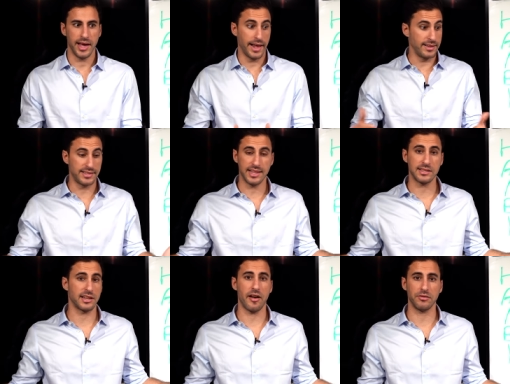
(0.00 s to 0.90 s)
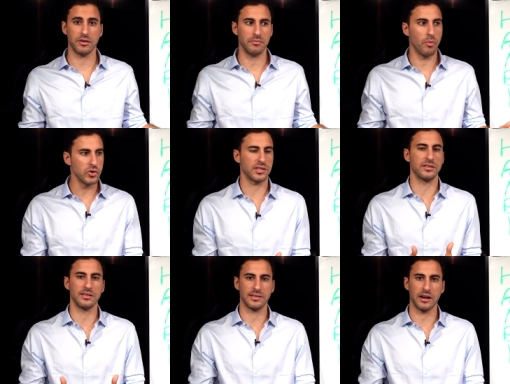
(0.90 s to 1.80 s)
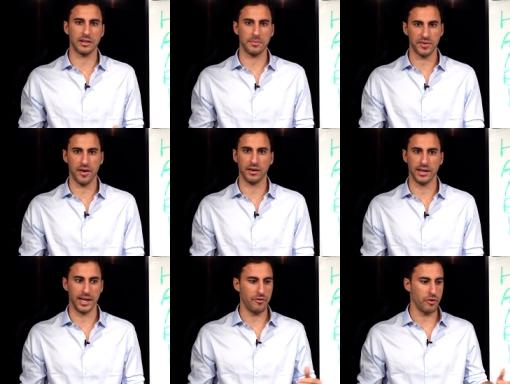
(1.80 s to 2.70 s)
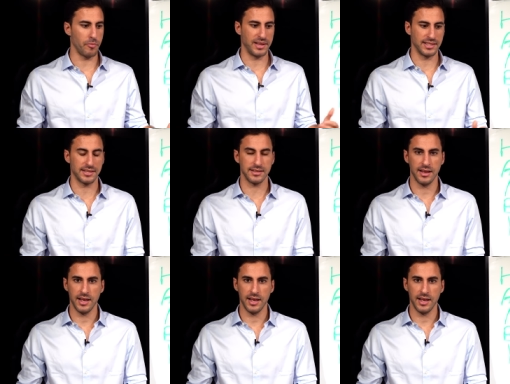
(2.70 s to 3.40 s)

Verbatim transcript: And the stats are out there. Most startups fail. And if your business